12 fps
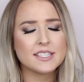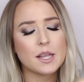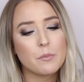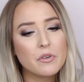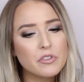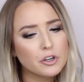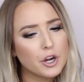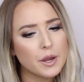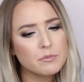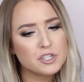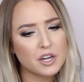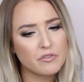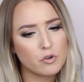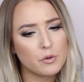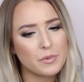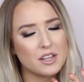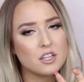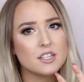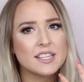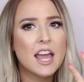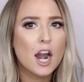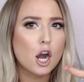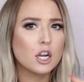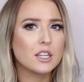Some of the Cream Sheen formulas
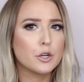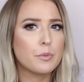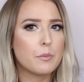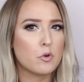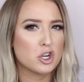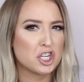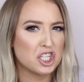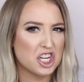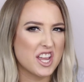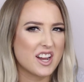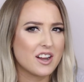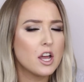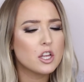are a little bit more sheer.